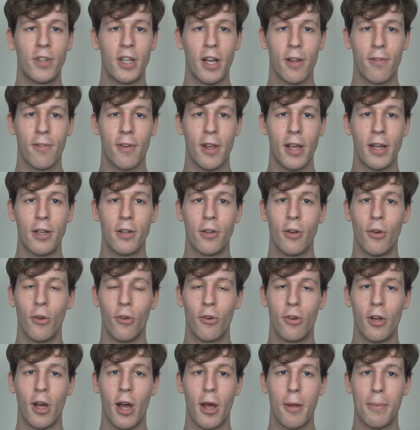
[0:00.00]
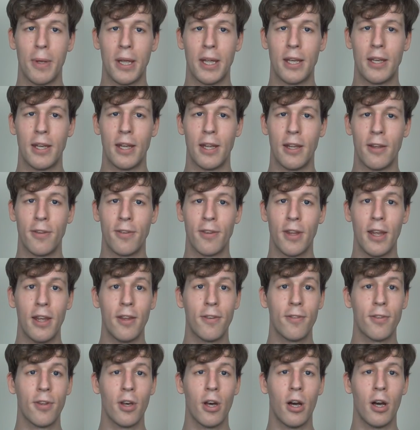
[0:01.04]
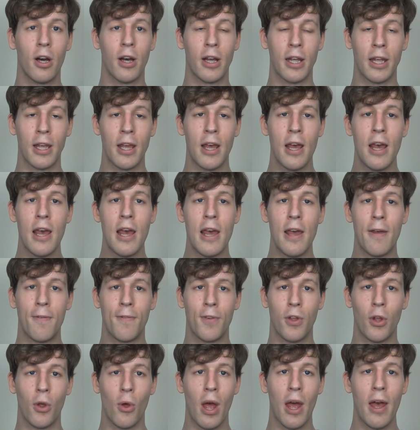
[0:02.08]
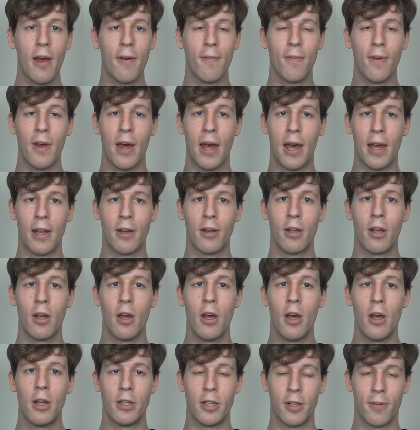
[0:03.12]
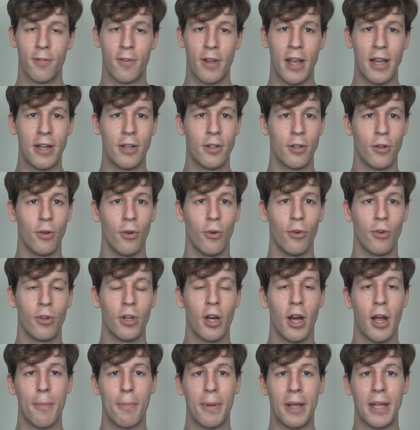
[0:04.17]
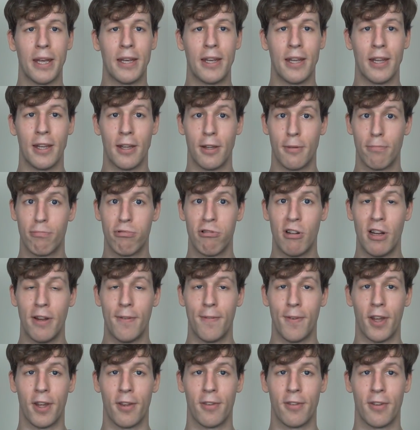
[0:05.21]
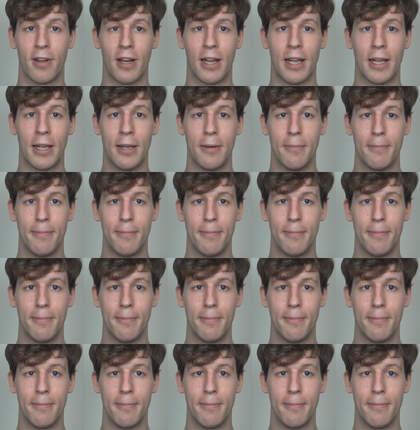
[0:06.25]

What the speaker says: gestational diabetes is high if you have had gestational diabetes previously.